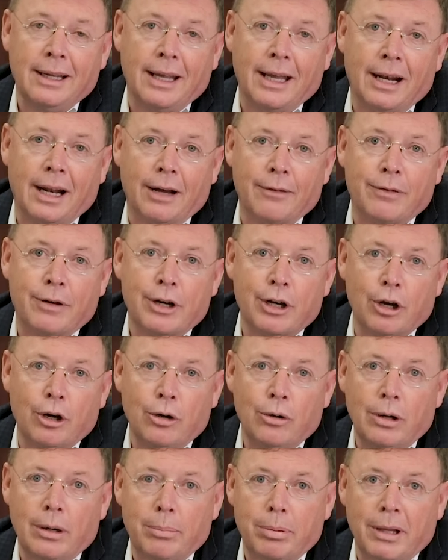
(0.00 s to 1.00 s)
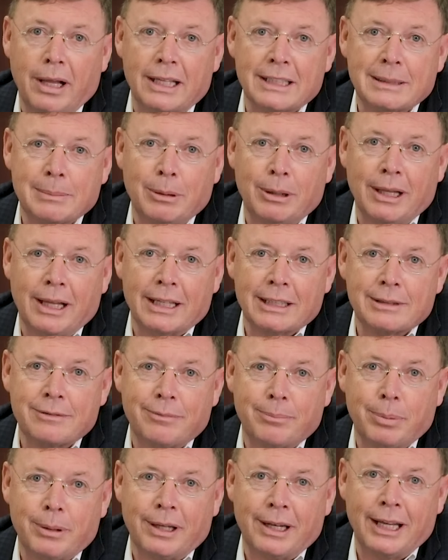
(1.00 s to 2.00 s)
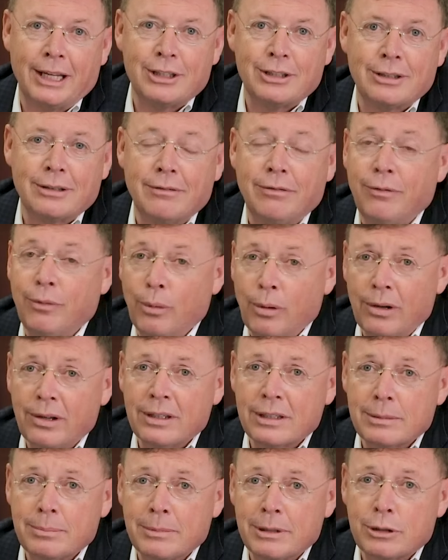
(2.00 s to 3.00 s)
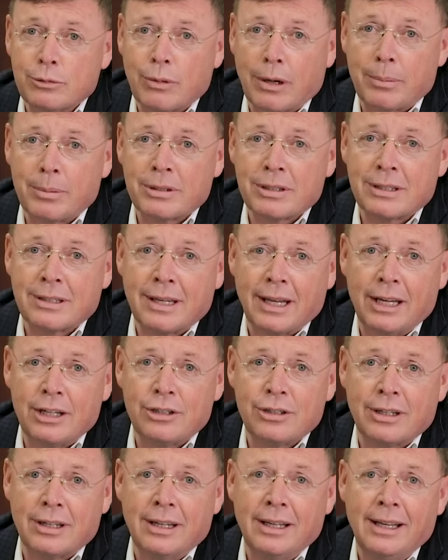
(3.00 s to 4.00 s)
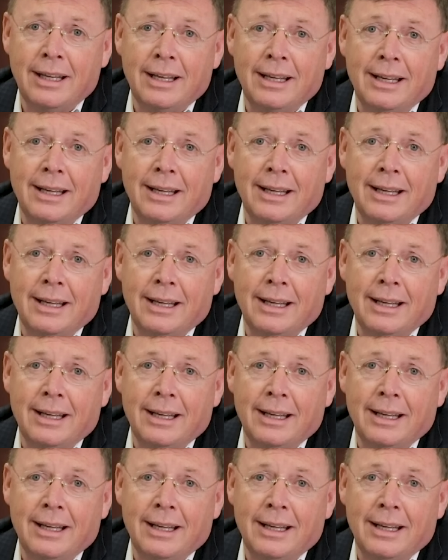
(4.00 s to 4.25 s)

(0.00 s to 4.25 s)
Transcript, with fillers: and offered no plausible explanation for this misrepresentation